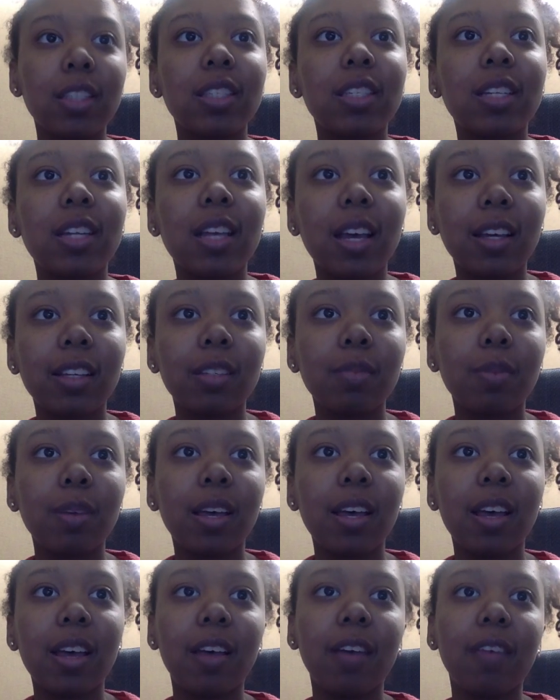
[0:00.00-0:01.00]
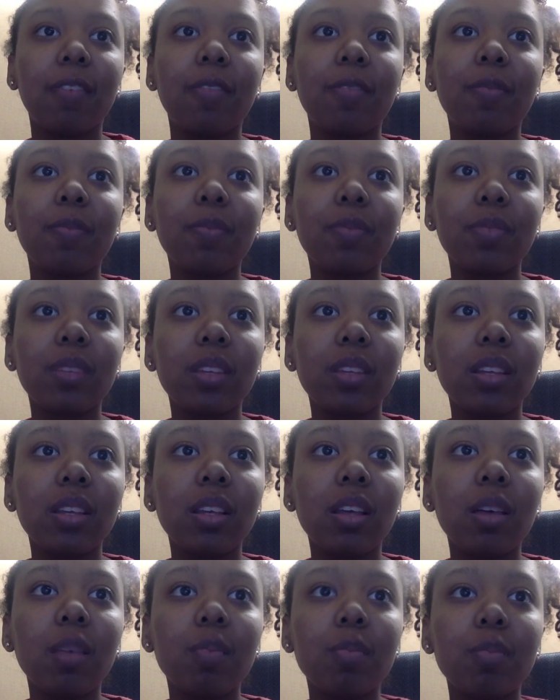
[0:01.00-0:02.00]
these attacks may have.
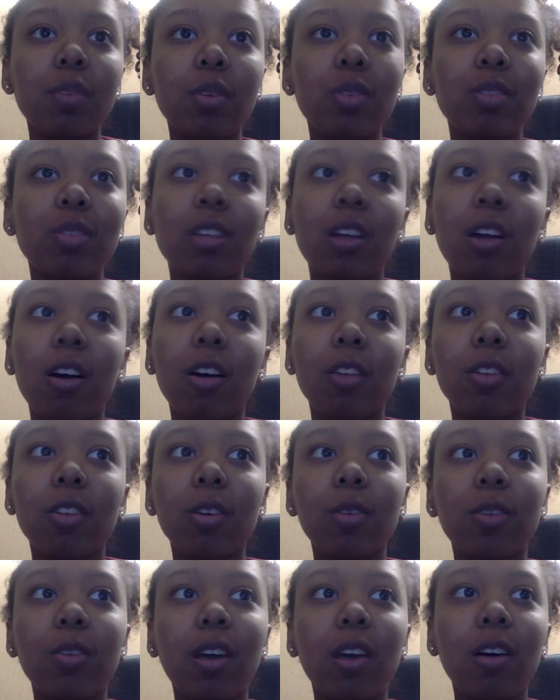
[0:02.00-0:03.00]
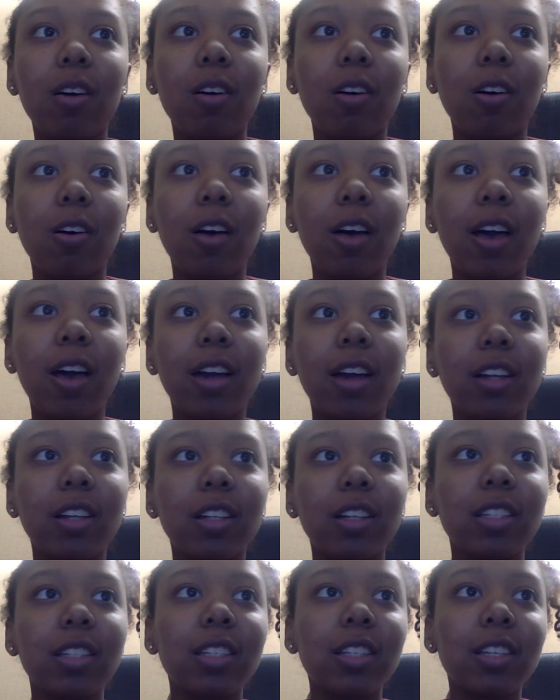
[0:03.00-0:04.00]
Most, although not all,
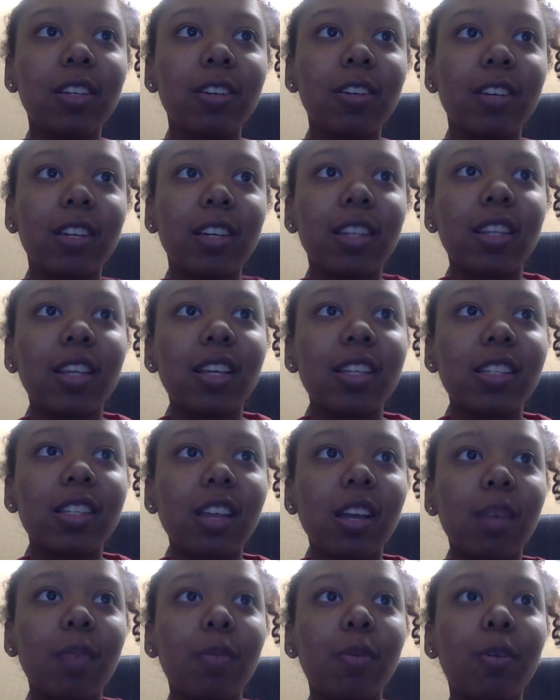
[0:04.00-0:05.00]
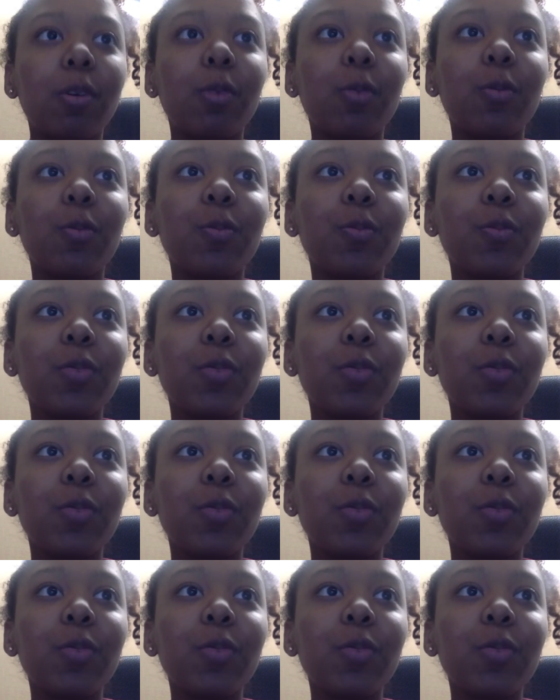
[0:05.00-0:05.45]
analysts agree that cyber